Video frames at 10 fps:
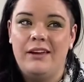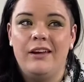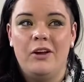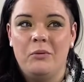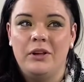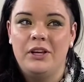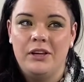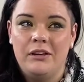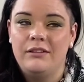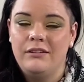be a
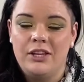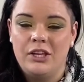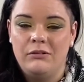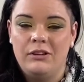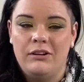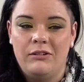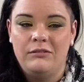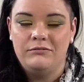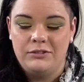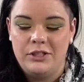really cute little
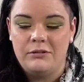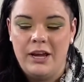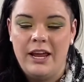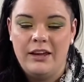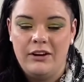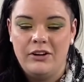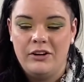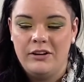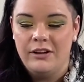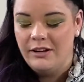dude hanging on
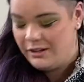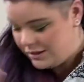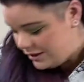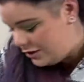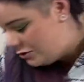your little